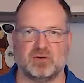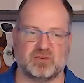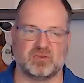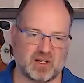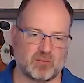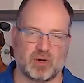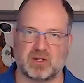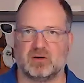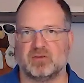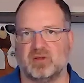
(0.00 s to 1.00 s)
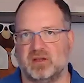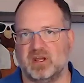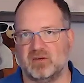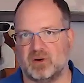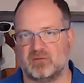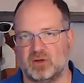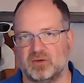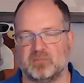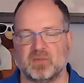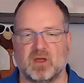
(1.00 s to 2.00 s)
So you start working on a data
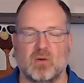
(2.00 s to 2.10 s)
vault,